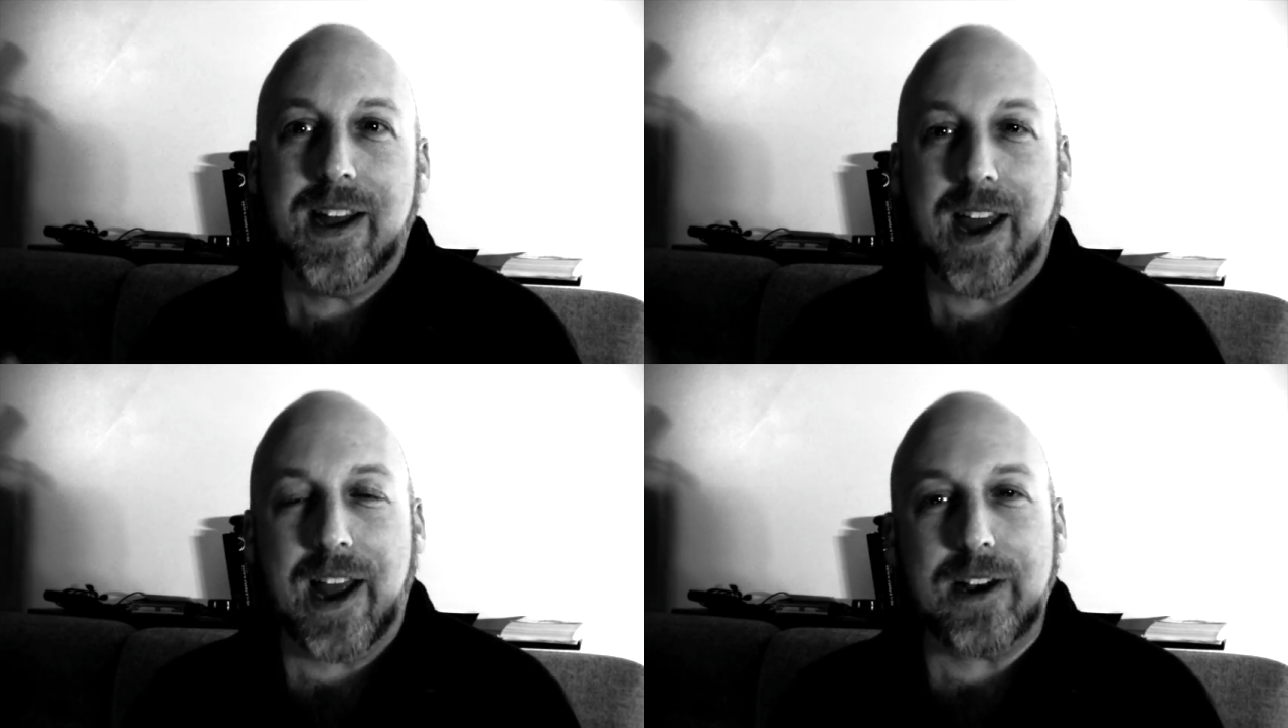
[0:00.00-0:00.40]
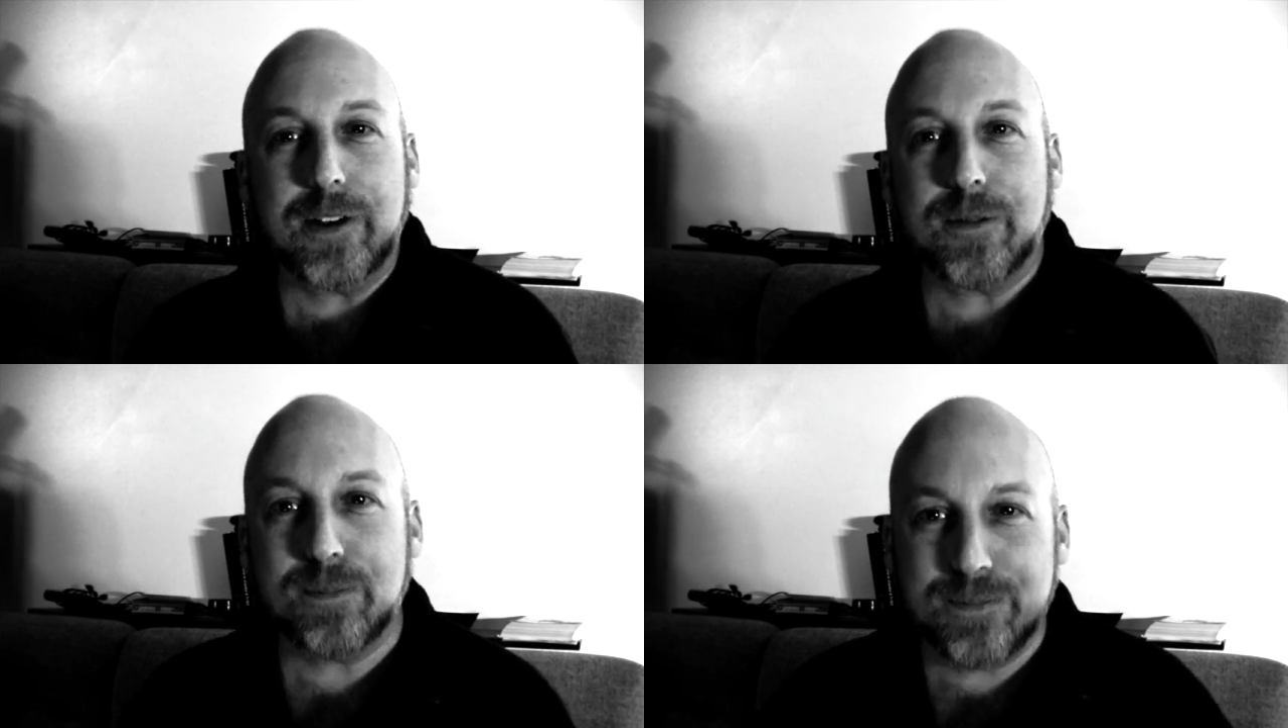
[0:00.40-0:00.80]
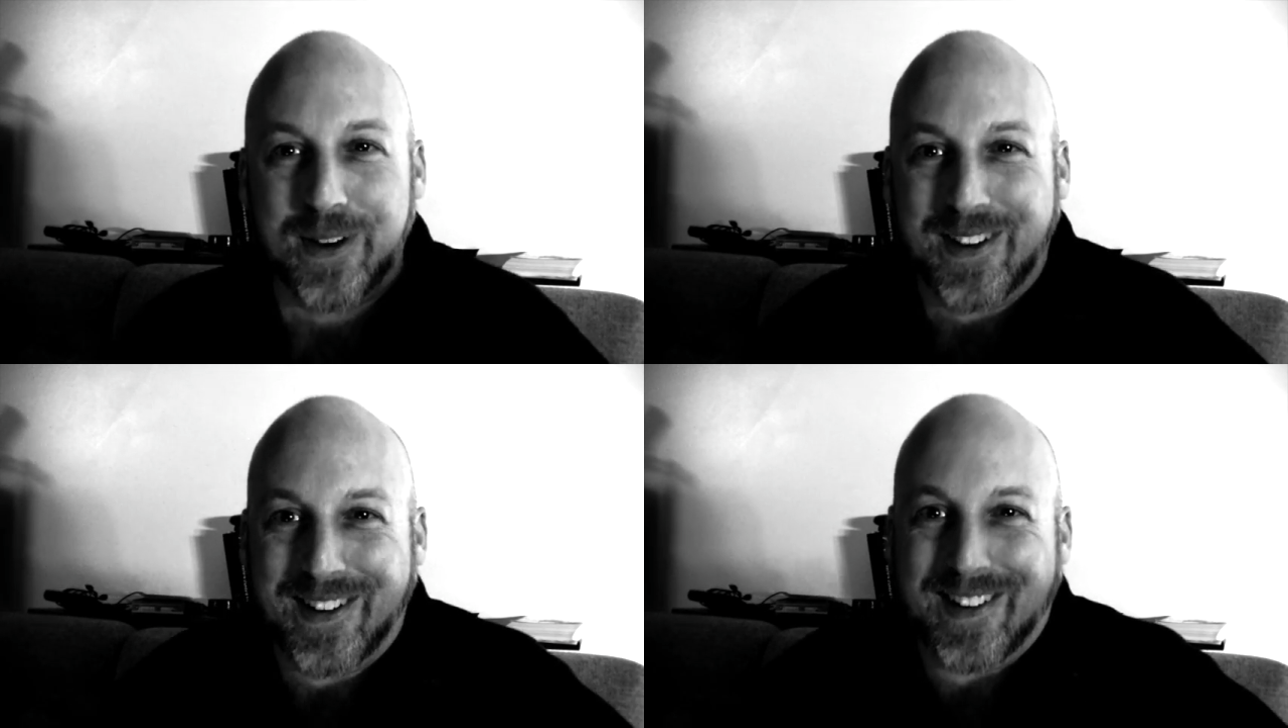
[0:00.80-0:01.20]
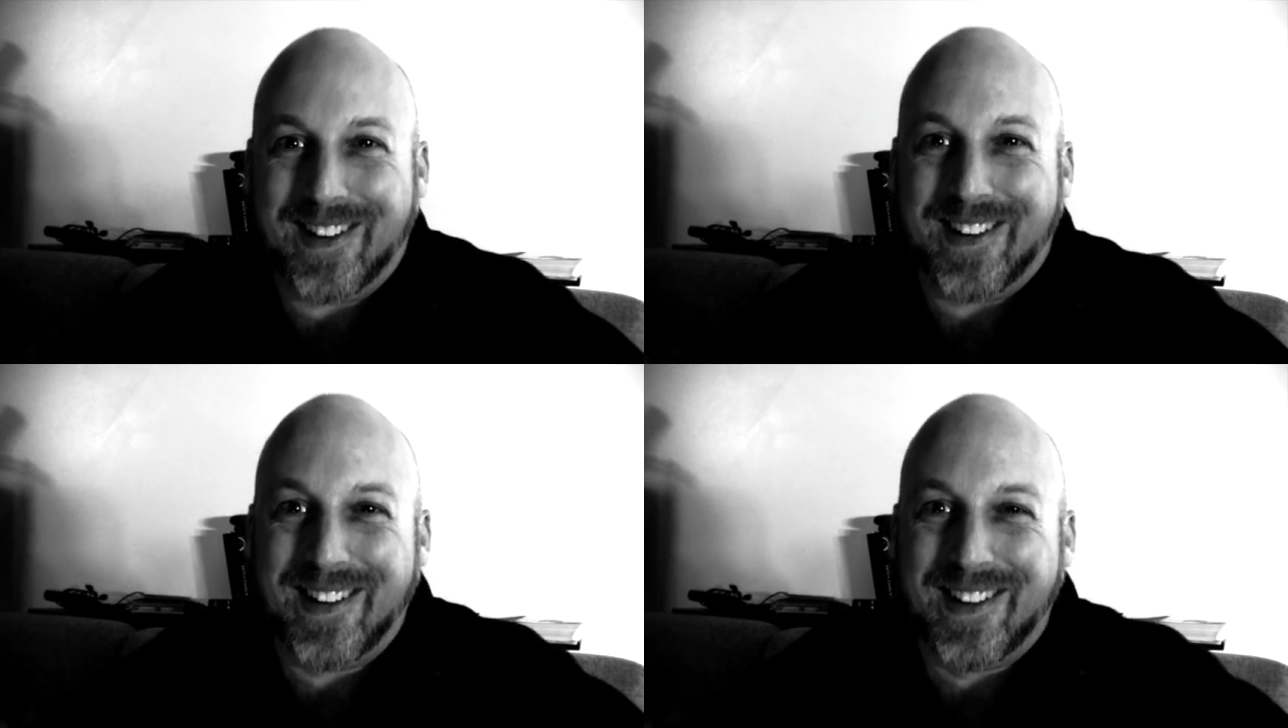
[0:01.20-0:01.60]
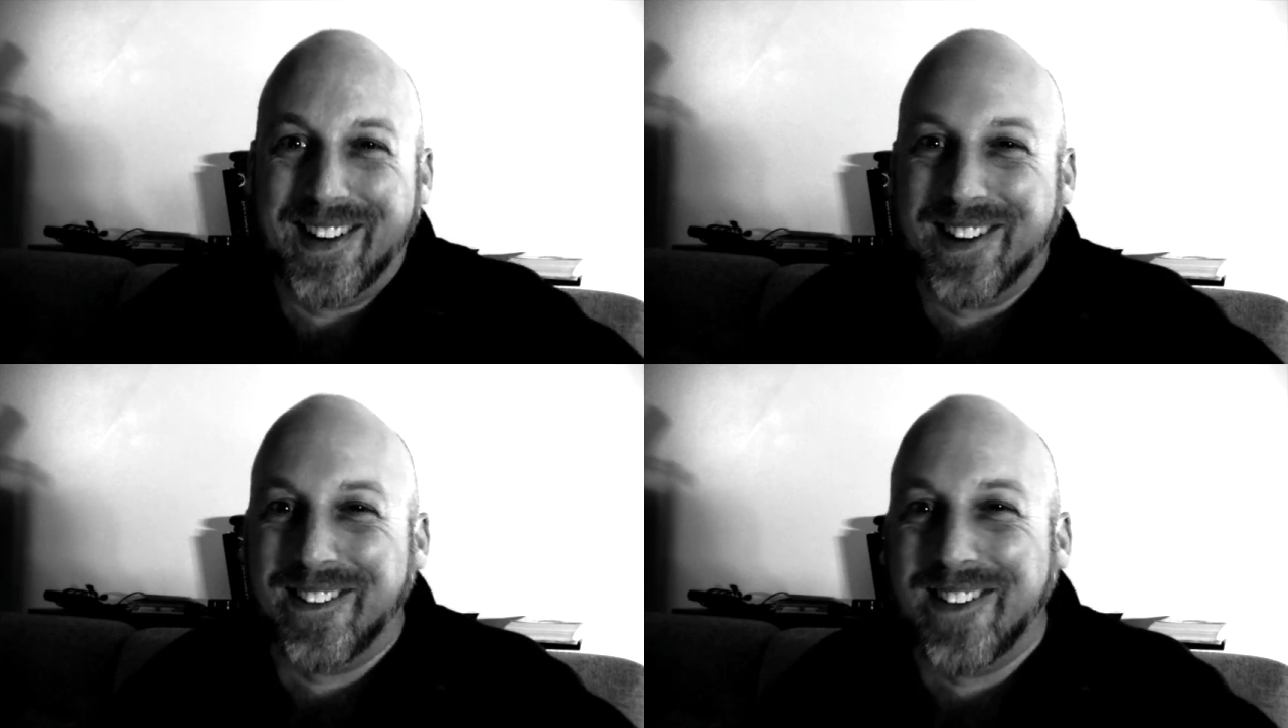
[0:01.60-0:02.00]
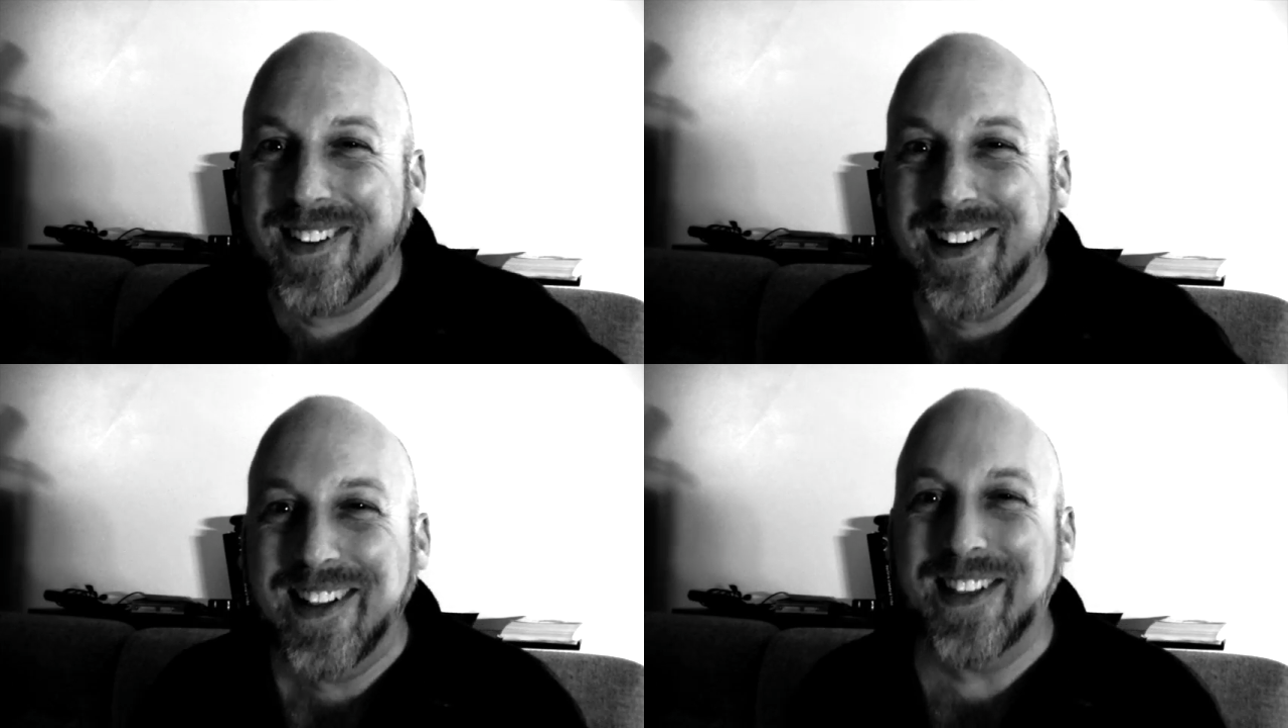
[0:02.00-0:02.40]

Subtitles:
and... you know,